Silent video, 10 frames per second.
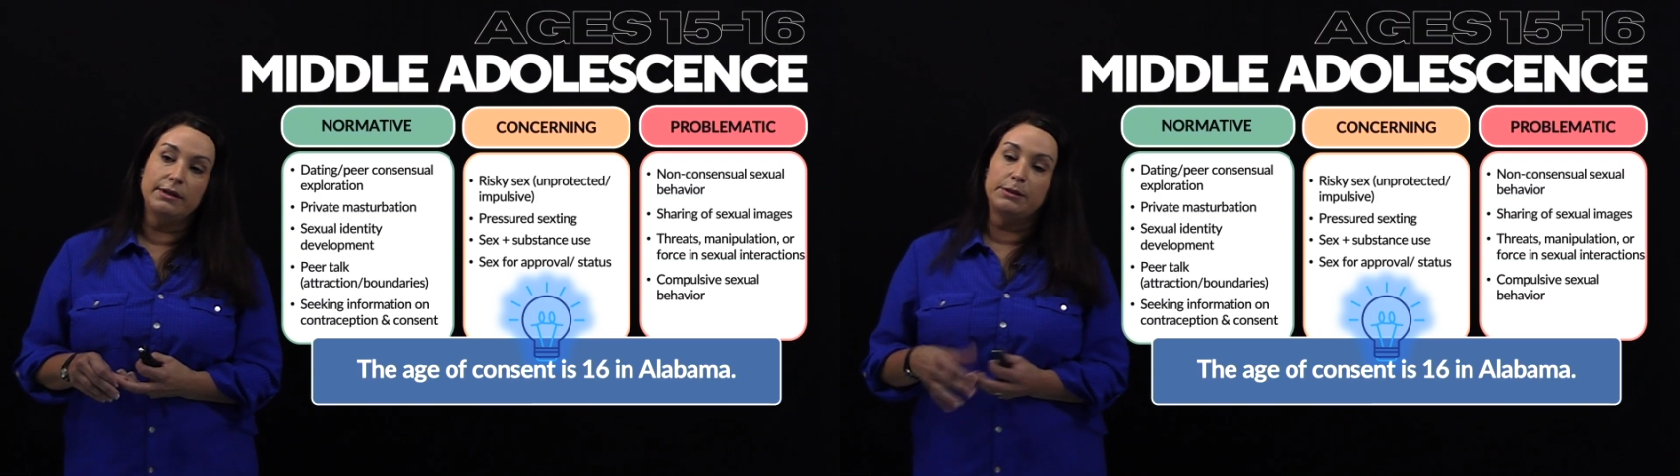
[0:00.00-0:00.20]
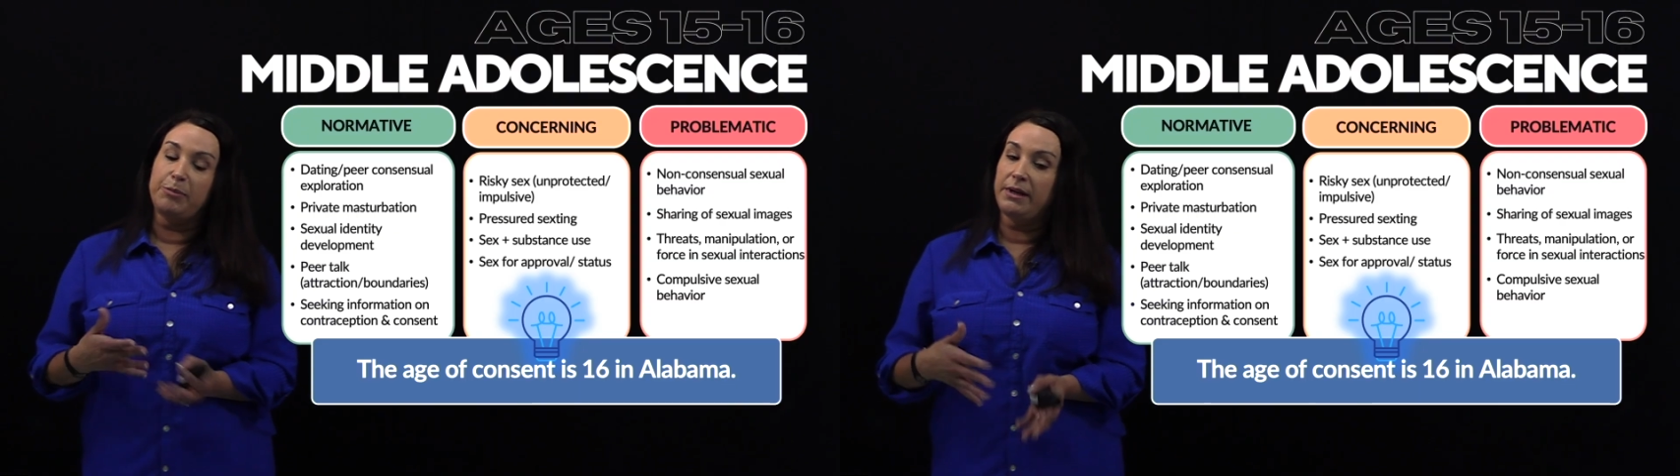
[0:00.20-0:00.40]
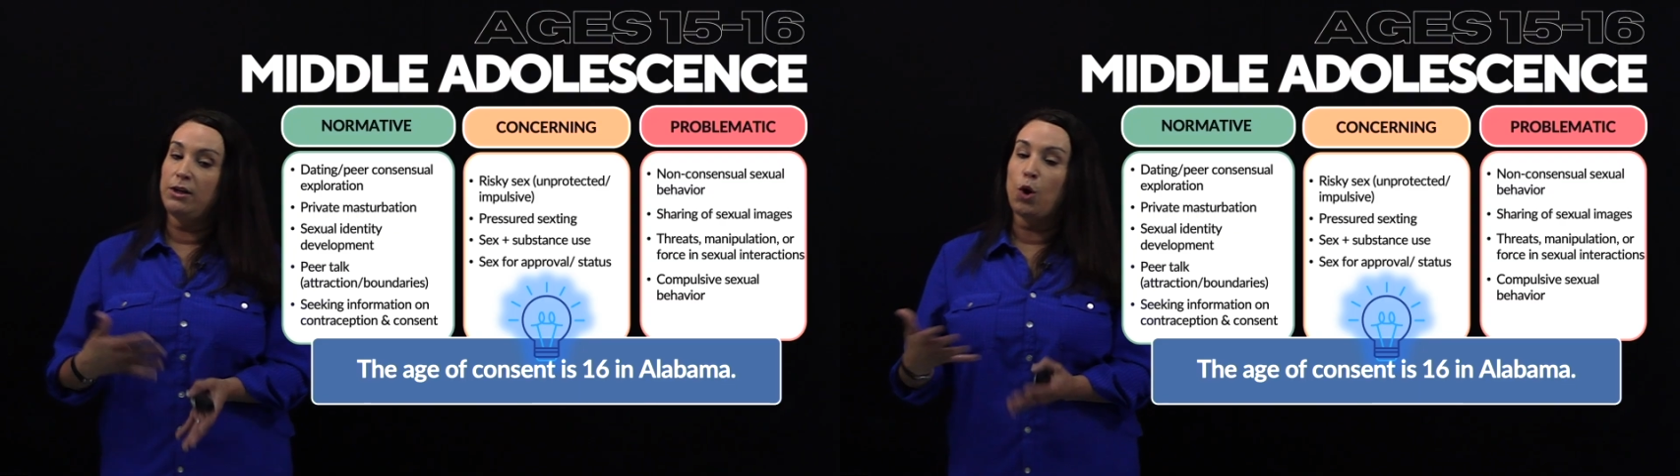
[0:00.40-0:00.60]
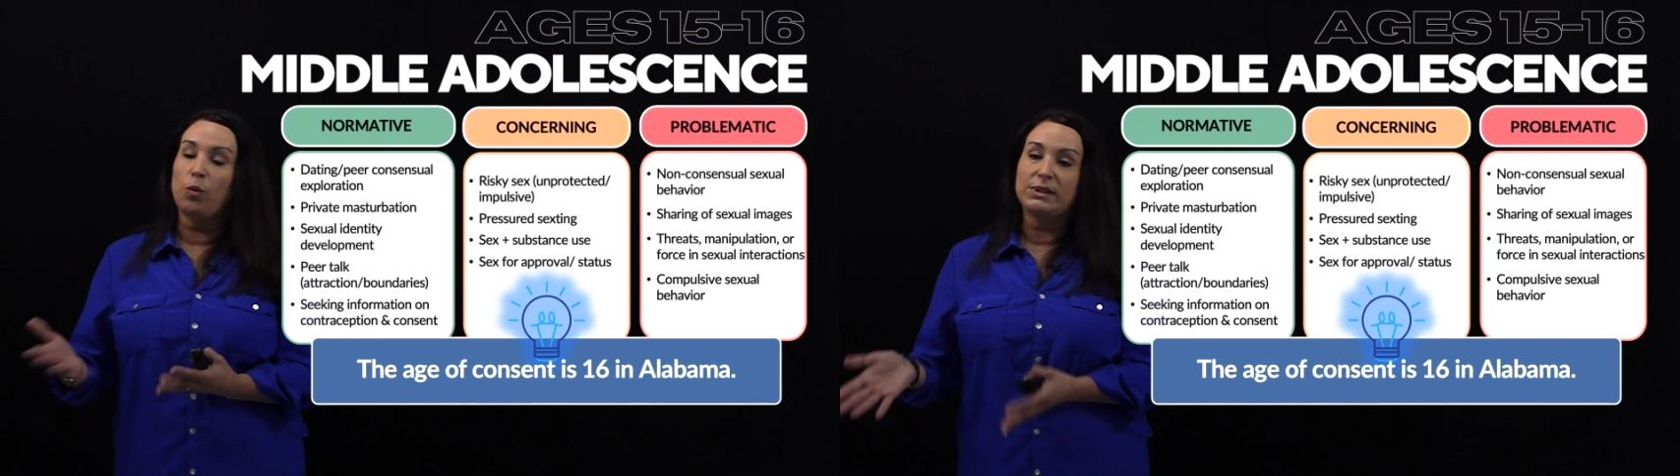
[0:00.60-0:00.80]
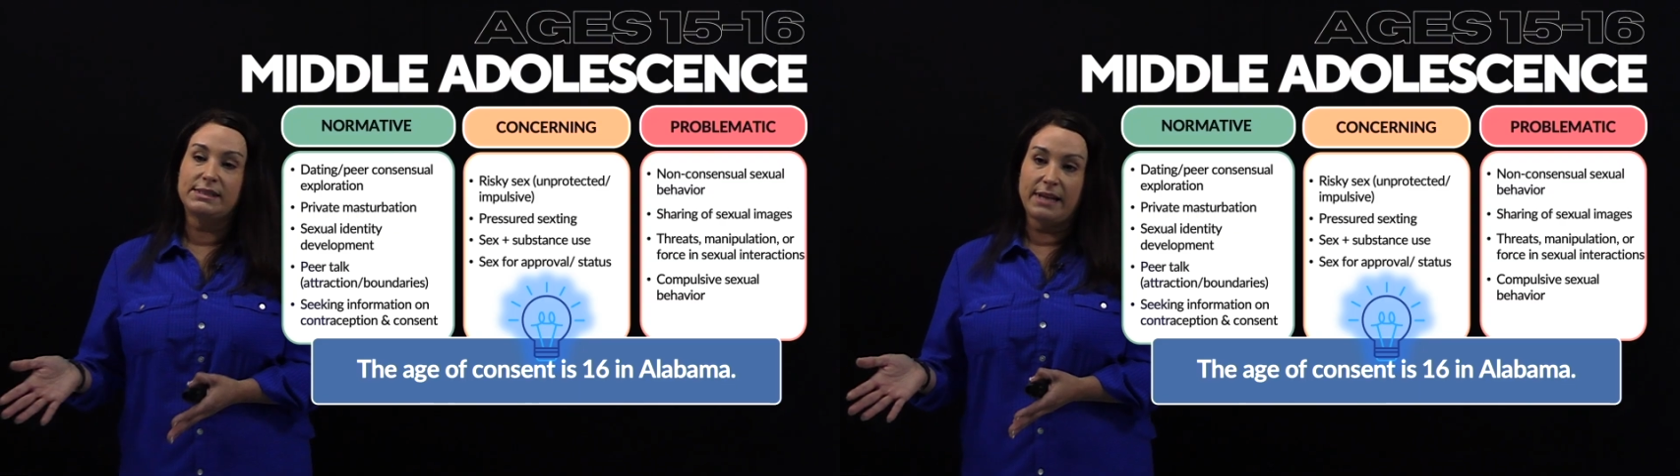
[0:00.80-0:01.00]
Depending on
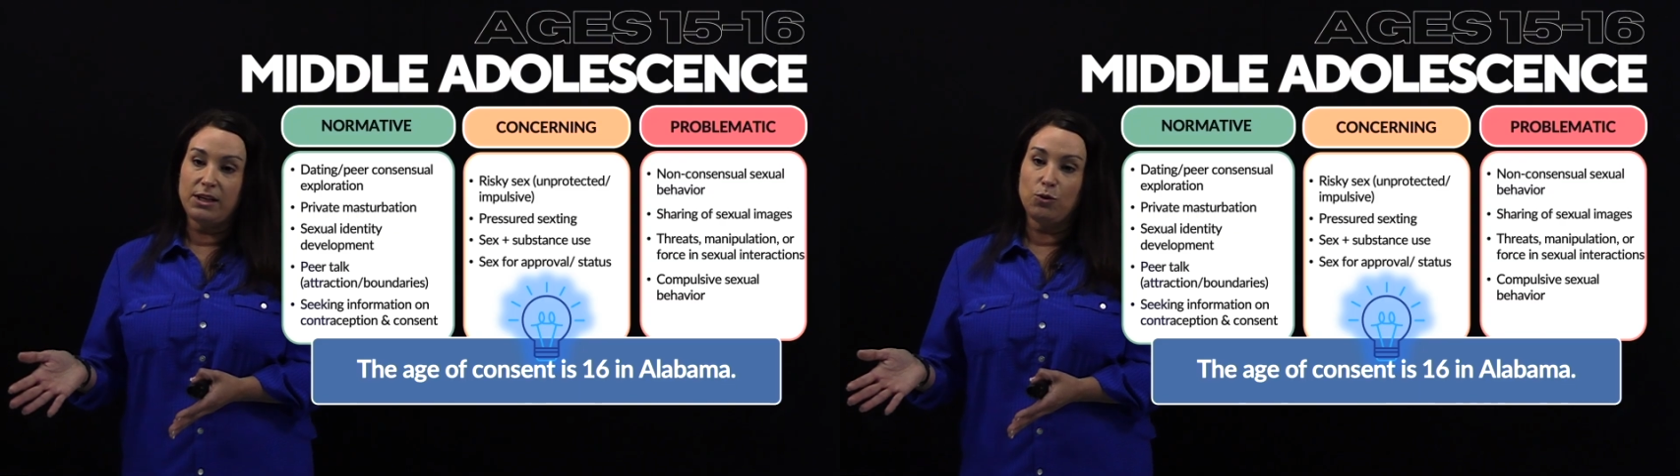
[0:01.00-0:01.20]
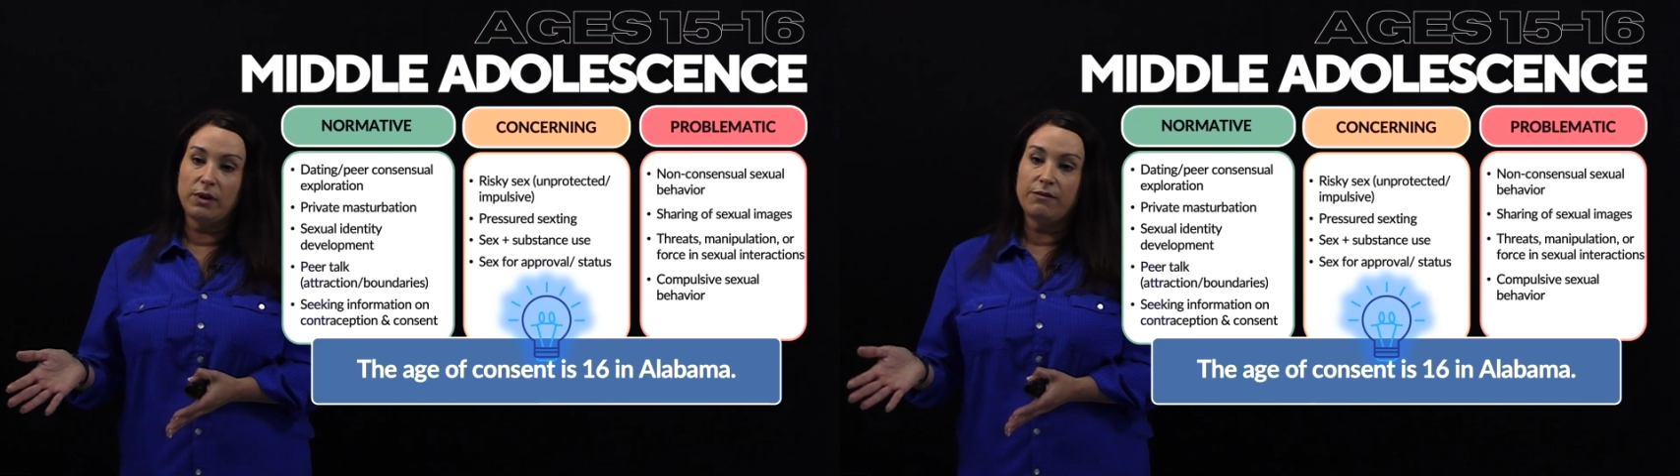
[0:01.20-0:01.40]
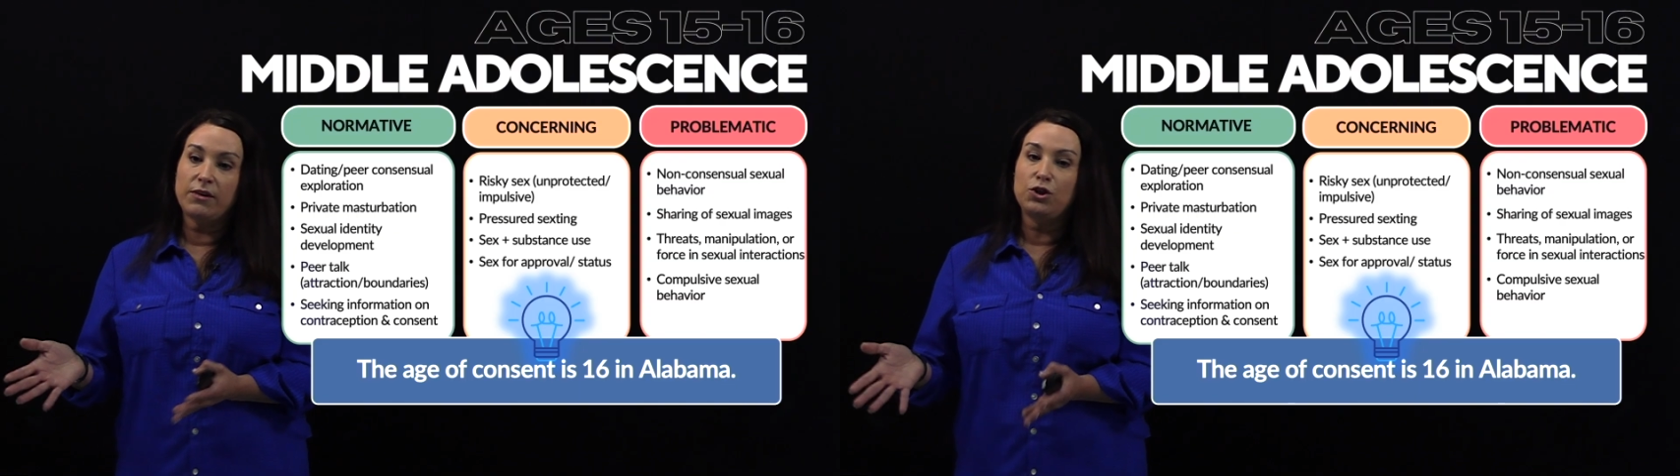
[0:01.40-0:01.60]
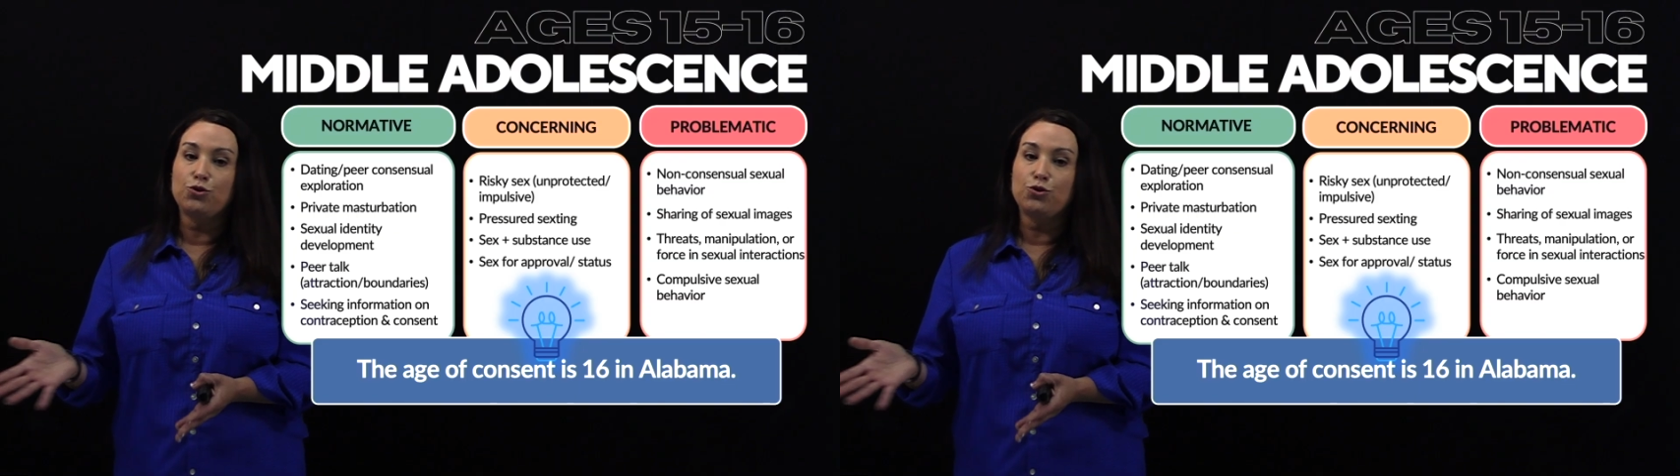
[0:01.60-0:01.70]
what state you live in,